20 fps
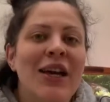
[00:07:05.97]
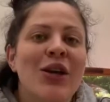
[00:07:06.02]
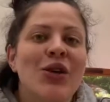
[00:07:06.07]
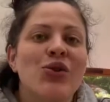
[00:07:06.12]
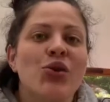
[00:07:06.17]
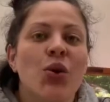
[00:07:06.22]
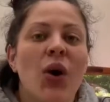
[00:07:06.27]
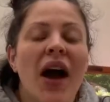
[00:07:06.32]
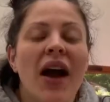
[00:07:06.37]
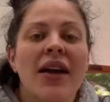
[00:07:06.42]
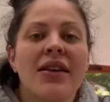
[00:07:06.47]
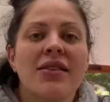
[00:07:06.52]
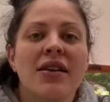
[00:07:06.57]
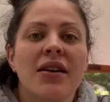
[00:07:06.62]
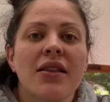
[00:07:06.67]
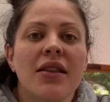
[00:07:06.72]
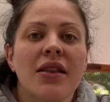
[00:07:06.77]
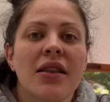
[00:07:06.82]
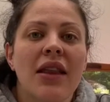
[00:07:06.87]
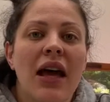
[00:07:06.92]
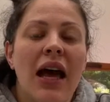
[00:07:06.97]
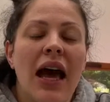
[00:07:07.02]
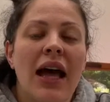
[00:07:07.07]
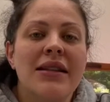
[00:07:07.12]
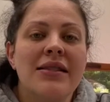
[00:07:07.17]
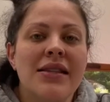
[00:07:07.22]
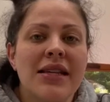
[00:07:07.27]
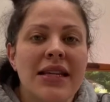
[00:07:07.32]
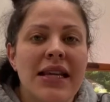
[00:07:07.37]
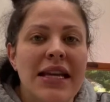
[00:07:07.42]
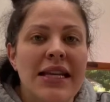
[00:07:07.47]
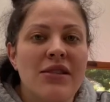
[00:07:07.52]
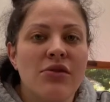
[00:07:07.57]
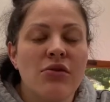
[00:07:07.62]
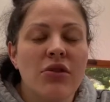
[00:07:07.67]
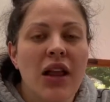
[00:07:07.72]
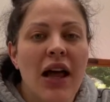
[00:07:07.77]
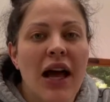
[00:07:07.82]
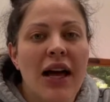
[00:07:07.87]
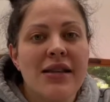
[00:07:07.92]
So I done the antenatal
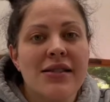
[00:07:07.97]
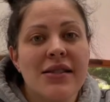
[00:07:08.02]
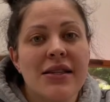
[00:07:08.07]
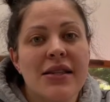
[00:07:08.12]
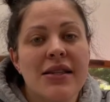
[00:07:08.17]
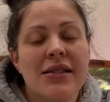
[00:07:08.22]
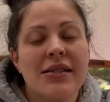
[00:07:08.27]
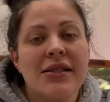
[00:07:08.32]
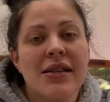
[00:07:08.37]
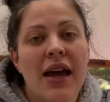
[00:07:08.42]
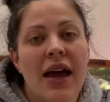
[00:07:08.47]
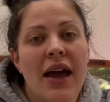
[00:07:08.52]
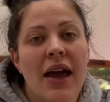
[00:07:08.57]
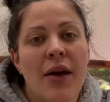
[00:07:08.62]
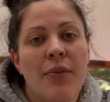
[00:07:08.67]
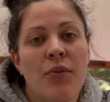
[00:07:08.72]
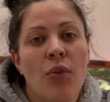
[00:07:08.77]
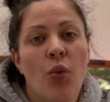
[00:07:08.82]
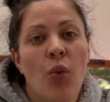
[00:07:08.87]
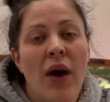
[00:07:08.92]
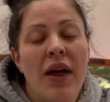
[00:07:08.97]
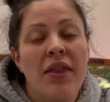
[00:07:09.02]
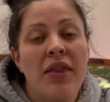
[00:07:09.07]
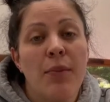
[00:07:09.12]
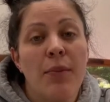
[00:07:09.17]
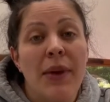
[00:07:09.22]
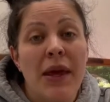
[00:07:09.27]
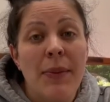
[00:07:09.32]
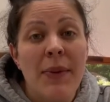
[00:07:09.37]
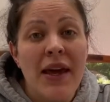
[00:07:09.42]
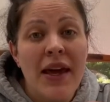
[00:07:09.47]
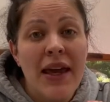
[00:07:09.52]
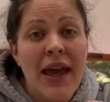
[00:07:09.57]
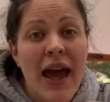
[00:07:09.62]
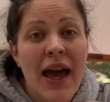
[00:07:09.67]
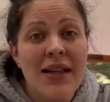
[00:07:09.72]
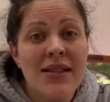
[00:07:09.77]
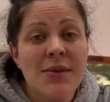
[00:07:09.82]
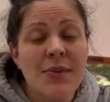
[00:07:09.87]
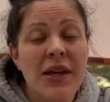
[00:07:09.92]
classes with Baby
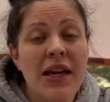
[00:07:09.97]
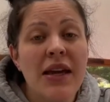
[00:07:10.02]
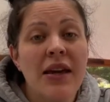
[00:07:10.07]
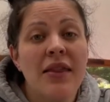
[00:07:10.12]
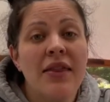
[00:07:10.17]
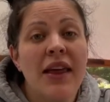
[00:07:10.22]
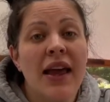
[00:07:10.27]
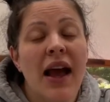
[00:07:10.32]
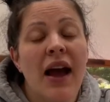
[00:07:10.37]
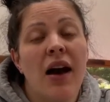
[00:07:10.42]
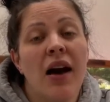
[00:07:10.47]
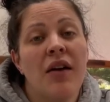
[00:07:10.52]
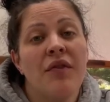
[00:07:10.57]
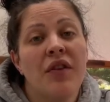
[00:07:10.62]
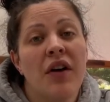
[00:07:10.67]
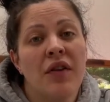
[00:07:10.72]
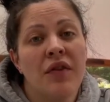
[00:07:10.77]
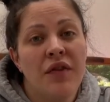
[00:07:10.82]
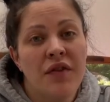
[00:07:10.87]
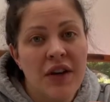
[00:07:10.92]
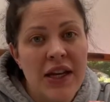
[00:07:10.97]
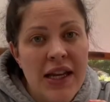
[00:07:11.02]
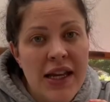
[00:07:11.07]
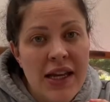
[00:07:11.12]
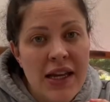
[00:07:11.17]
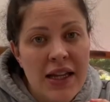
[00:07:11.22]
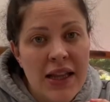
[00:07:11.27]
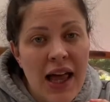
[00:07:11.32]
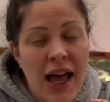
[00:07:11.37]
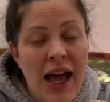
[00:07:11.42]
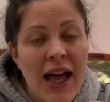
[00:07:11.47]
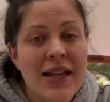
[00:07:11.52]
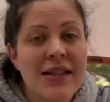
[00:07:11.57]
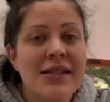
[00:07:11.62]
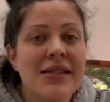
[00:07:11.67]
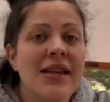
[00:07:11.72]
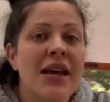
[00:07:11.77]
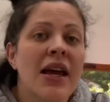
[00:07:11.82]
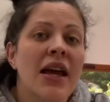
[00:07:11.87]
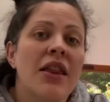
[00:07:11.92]
Academy. They have a free
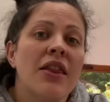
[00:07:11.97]
class.